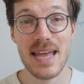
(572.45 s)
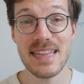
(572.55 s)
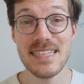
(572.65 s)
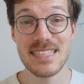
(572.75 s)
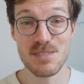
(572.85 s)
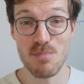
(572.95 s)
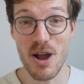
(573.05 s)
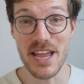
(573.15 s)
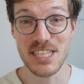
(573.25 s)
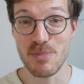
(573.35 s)
At least that's
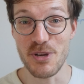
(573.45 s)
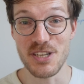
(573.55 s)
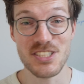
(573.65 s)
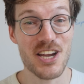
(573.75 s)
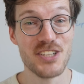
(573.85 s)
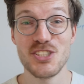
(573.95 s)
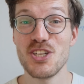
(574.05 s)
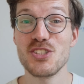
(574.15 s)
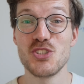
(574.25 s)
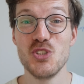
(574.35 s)
my experience. I just
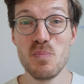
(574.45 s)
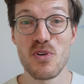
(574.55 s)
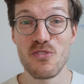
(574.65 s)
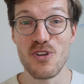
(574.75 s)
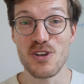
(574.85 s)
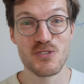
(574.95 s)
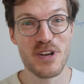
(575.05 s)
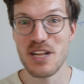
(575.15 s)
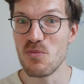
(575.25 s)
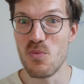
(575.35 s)
got super
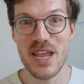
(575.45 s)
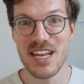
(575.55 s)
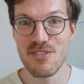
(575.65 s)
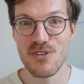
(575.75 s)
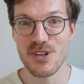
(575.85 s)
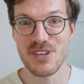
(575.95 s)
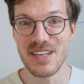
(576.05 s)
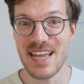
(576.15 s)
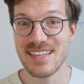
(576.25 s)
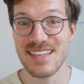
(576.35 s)
frustrated waiting for it to
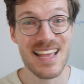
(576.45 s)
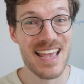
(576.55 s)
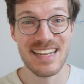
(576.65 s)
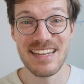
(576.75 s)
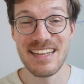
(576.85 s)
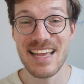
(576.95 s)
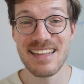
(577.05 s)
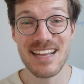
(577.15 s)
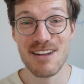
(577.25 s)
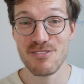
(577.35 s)
connect, and in the
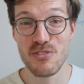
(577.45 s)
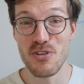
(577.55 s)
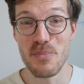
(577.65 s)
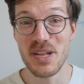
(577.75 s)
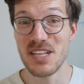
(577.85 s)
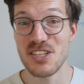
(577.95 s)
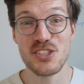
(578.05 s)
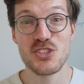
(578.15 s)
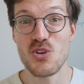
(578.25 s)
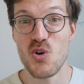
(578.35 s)
end, after a few minutes, I
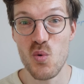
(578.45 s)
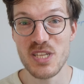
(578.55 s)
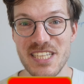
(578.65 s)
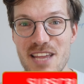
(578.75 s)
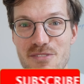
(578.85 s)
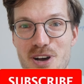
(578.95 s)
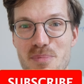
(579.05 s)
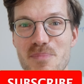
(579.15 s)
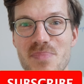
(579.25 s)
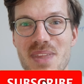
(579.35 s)
just always gave
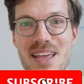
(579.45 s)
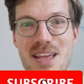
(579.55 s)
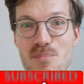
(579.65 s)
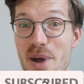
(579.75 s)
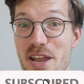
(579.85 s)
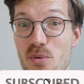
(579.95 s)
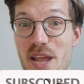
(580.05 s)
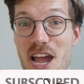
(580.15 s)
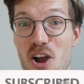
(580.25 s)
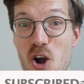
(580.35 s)
up. By the
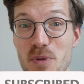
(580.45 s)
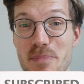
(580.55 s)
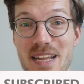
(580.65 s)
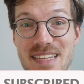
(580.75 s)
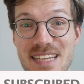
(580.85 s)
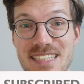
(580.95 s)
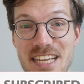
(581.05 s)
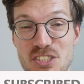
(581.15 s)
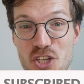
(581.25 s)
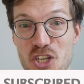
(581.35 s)
way, I hope that my
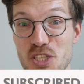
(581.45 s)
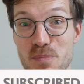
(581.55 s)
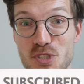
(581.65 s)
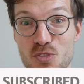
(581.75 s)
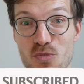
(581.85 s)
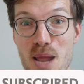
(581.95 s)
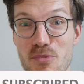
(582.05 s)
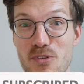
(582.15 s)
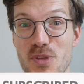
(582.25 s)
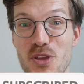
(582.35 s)
testing has earned a
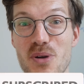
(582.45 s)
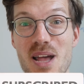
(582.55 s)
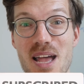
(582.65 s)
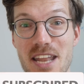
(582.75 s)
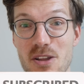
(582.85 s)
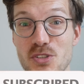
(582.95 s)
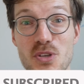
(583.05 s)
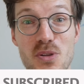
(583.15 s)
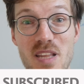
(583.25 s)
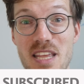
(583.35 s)
subscribe from you, and
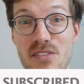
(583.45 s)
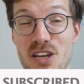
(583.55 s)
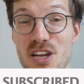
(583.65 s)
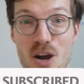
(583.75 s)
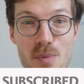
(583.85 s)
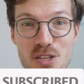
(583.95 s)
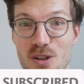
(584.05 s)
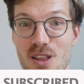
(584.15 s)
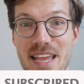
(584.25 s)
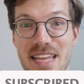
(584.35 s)
also leaving a comment
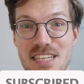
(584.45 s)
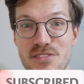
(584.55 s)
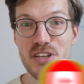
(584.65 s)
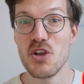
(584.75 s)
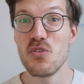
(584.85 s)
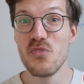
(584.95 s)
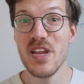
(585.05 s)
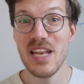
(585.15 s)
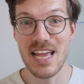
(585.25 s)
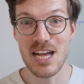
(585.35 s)
or liking this video
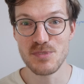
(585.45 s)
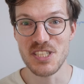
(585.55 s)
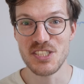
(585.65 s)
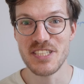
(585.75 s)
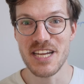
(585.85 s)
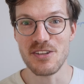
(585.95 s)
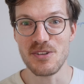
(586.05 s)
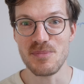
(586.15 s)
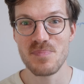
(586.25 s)
really helps this channel.